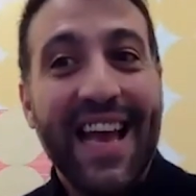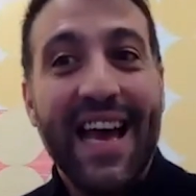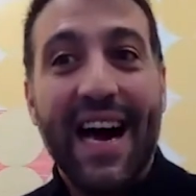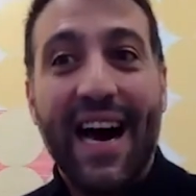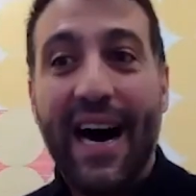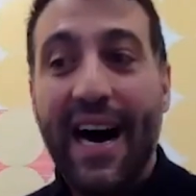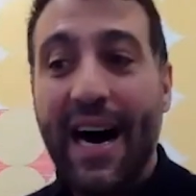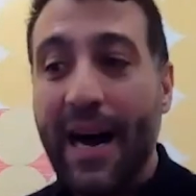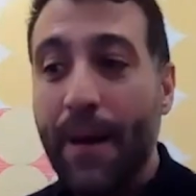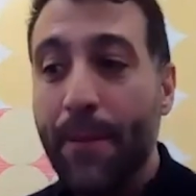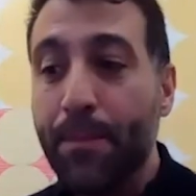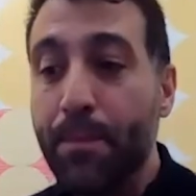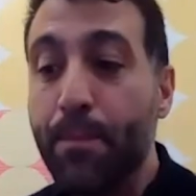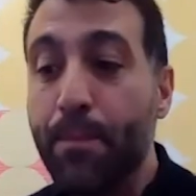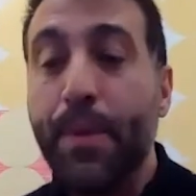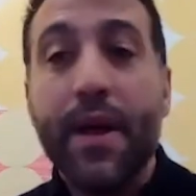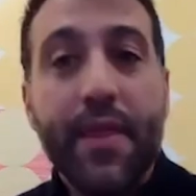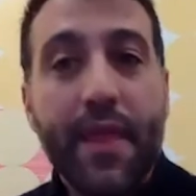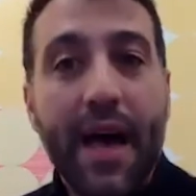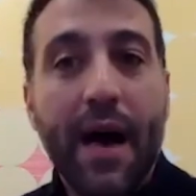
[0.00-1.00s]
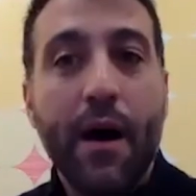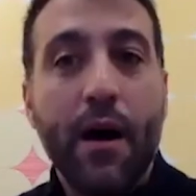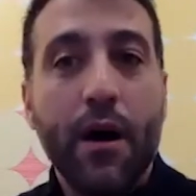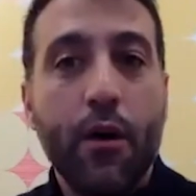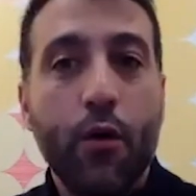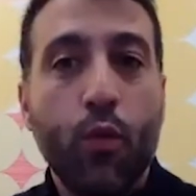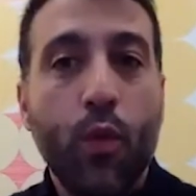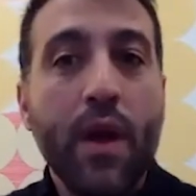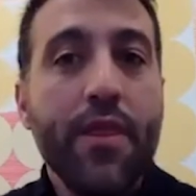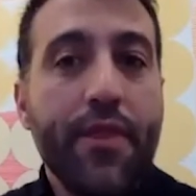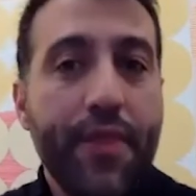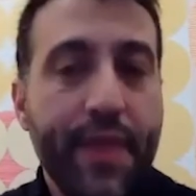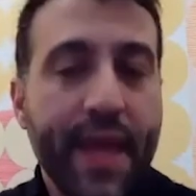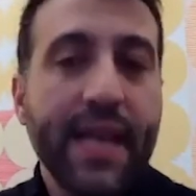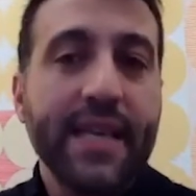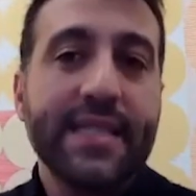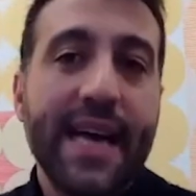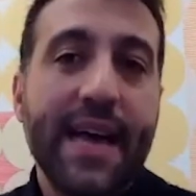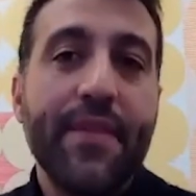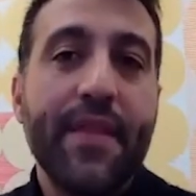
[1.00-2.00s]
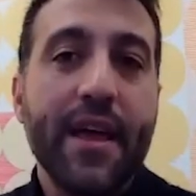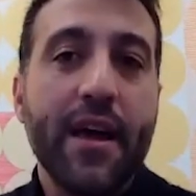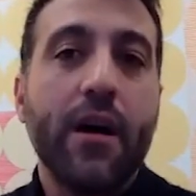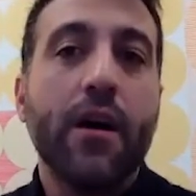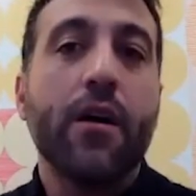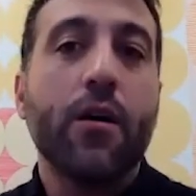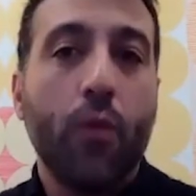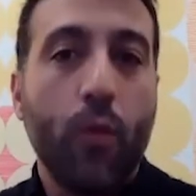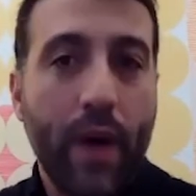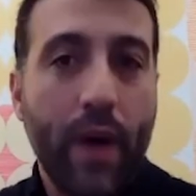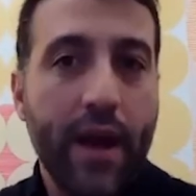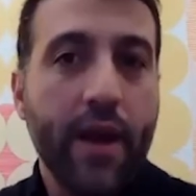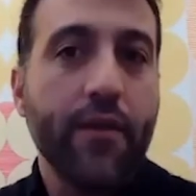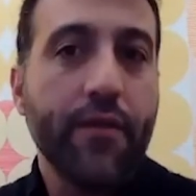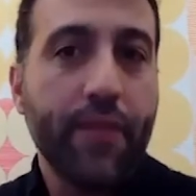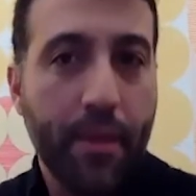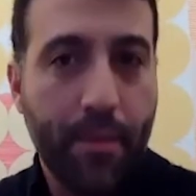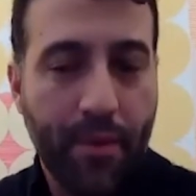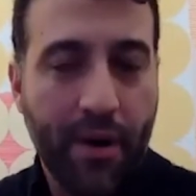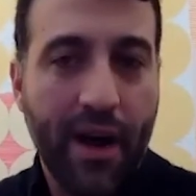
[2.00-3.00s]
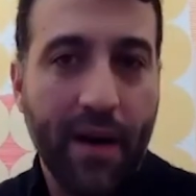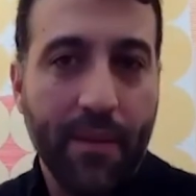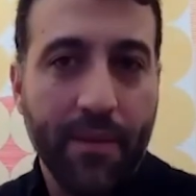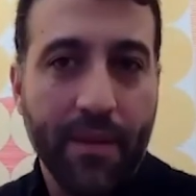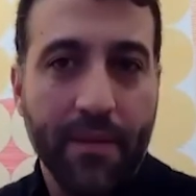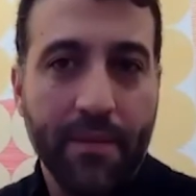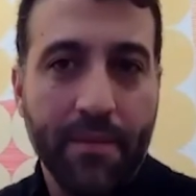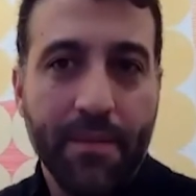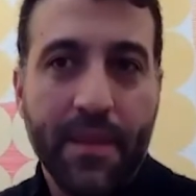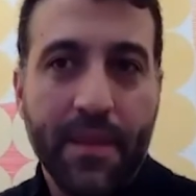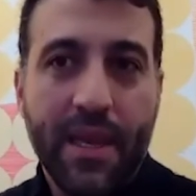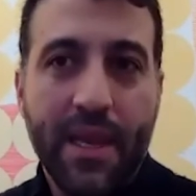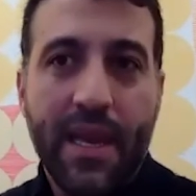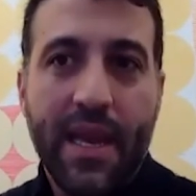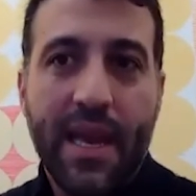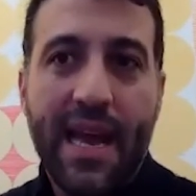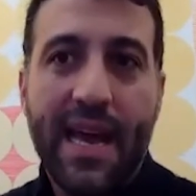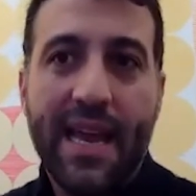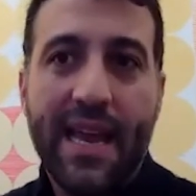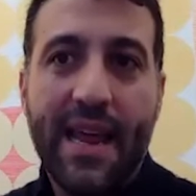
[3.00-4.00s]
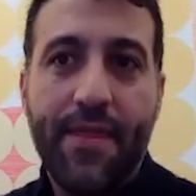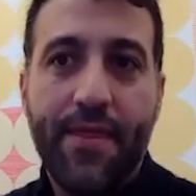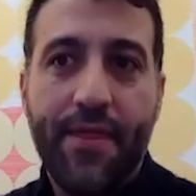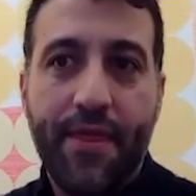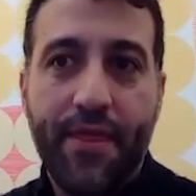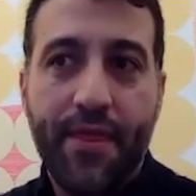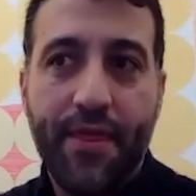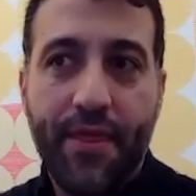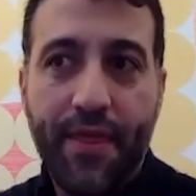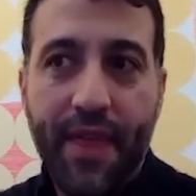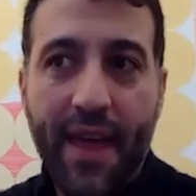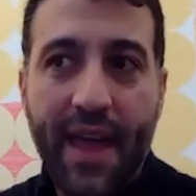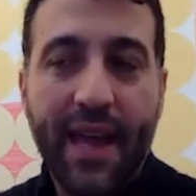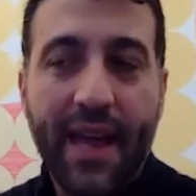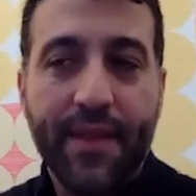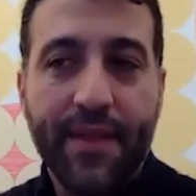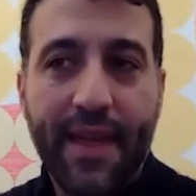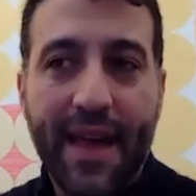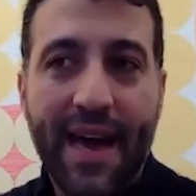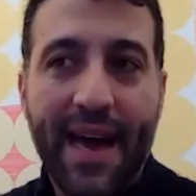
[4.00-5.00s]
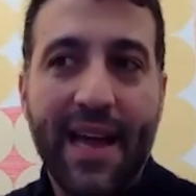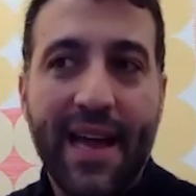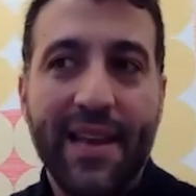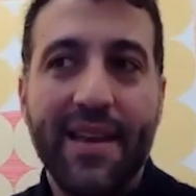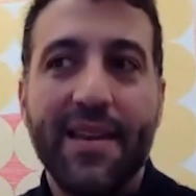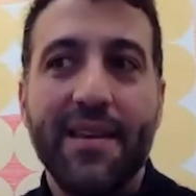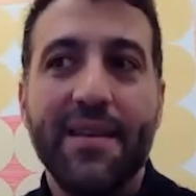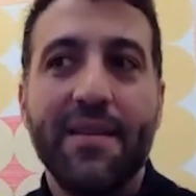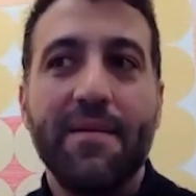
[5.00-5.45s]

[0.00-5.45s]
But one thing is that they are aware of the problem, and I think that,